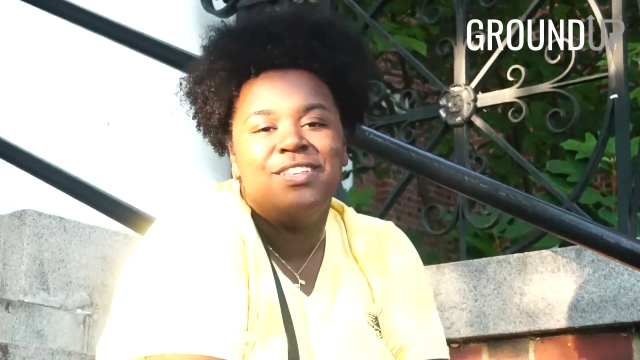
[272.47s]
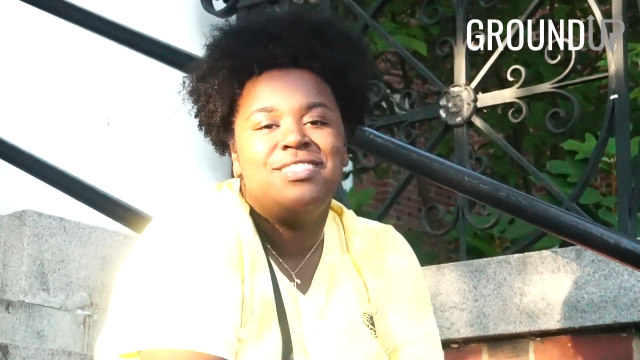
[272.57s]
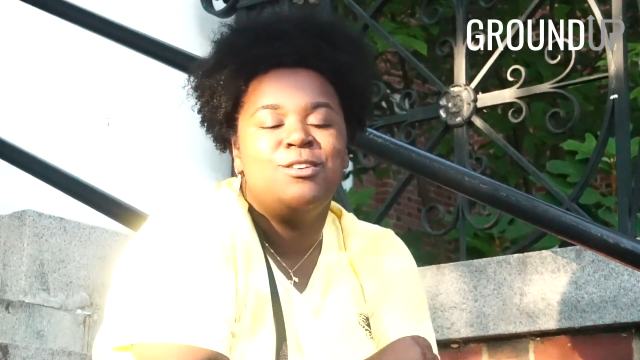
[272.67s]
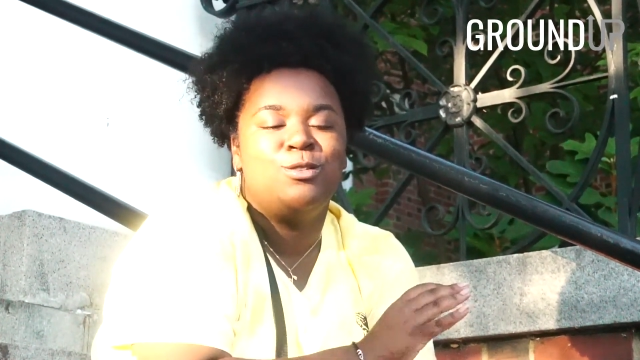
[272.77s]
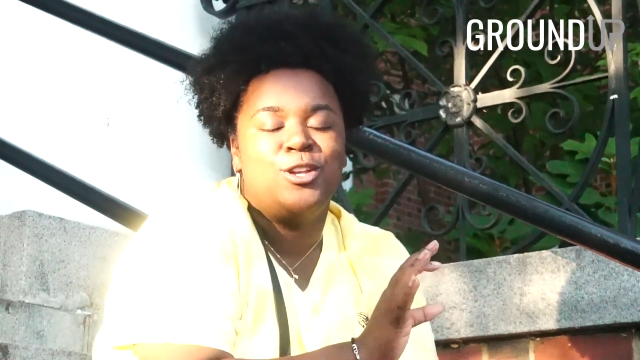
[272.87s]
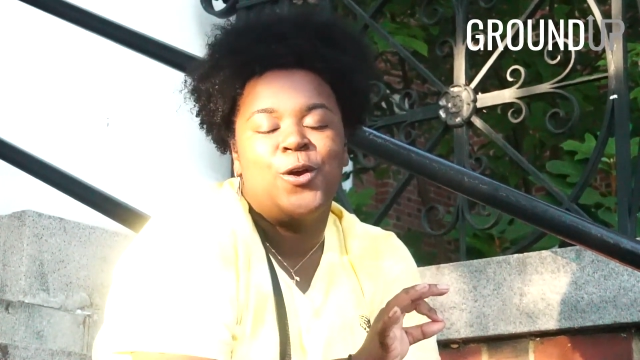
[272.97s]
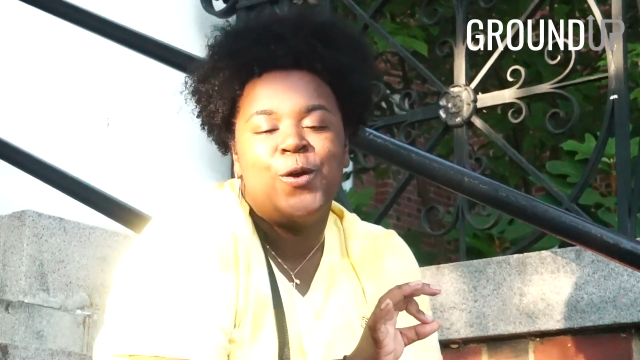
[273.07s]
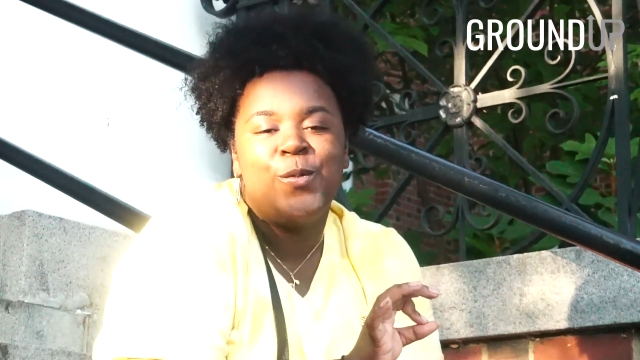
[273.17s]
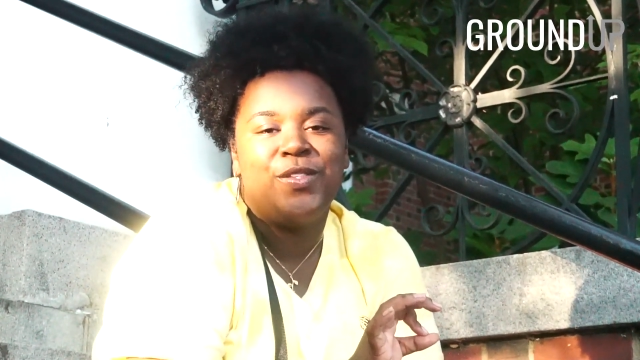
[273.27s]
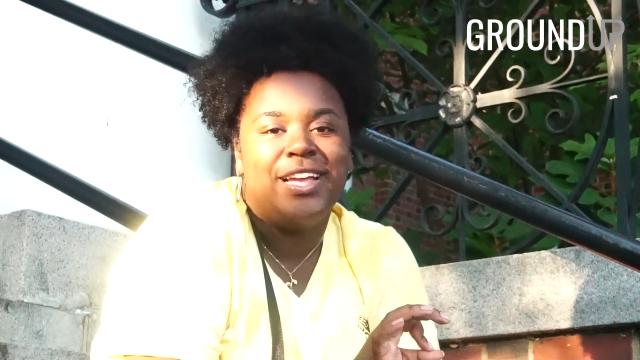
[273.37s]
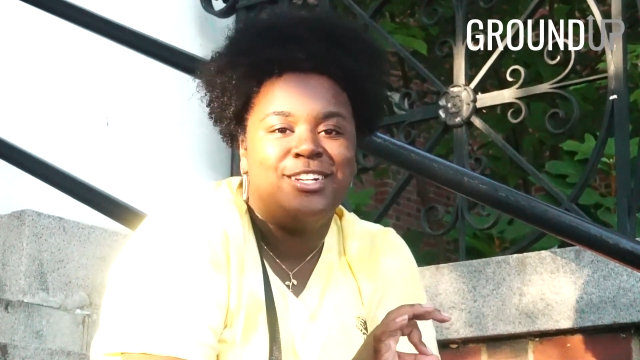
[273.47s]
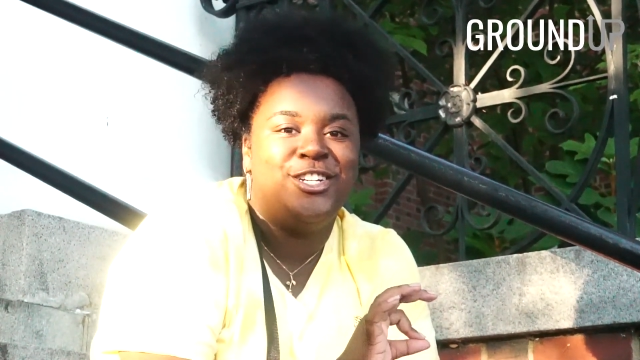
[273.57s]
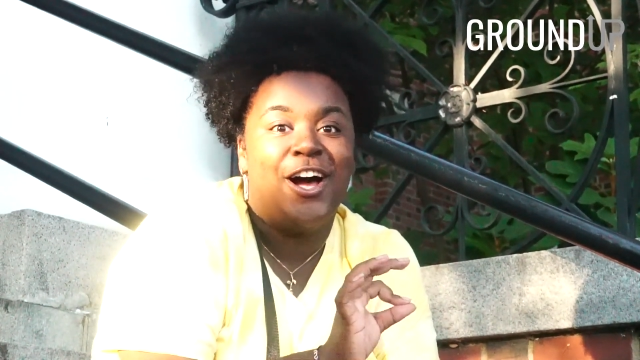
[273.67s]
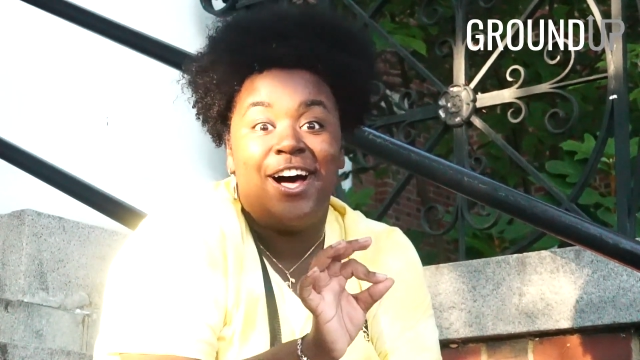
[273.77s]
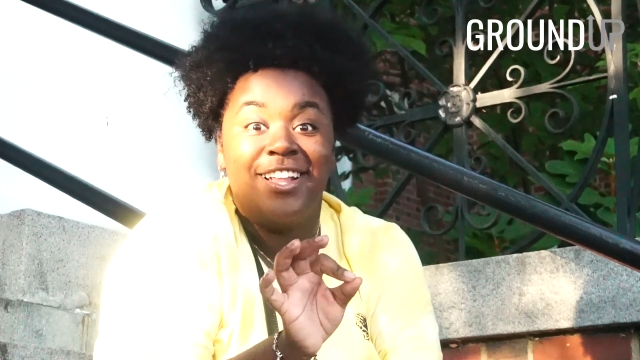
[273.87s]
these little terms like
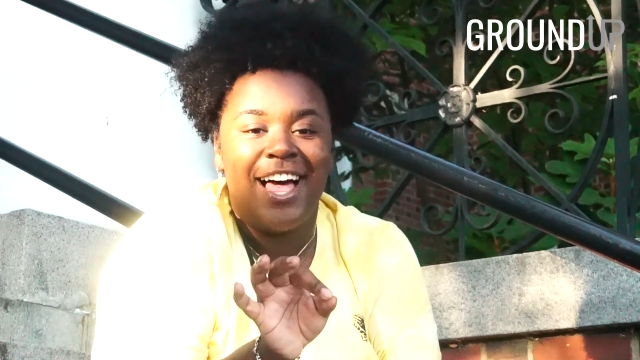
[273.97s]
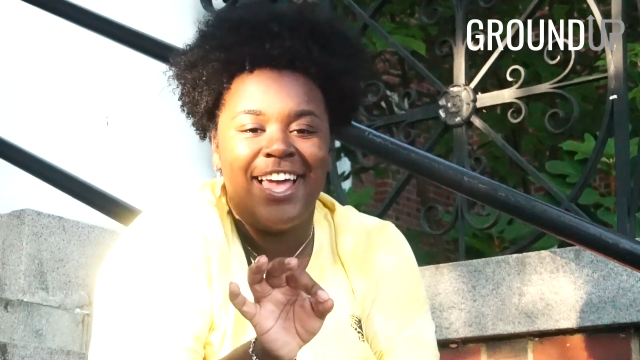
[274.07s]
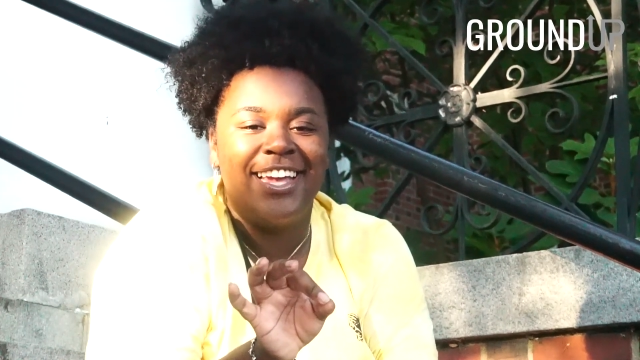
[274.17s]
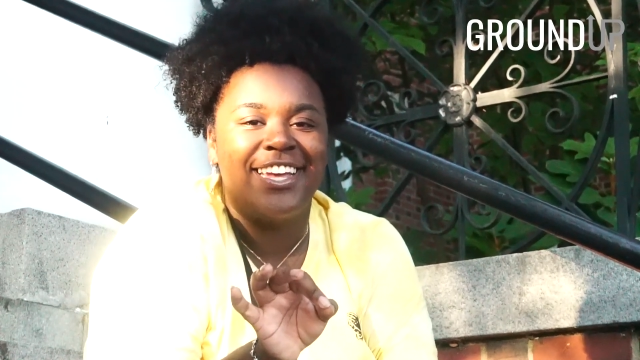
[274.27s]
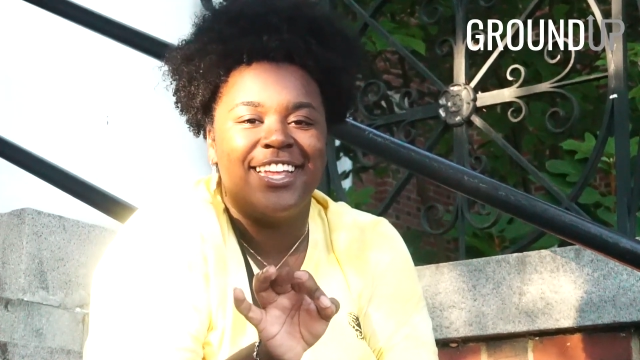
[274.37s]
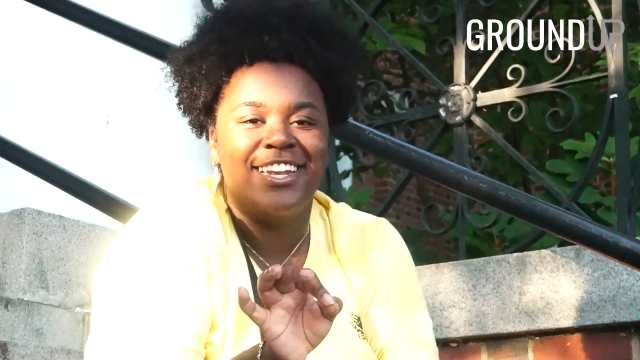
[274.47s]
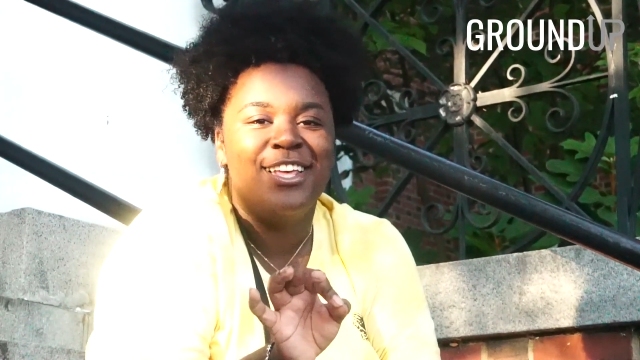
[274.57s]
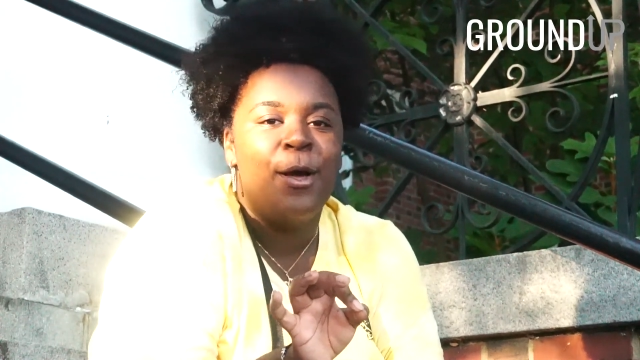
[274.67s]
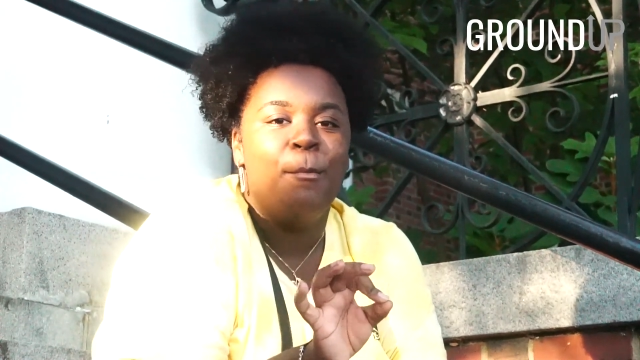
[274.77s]
jaw-like and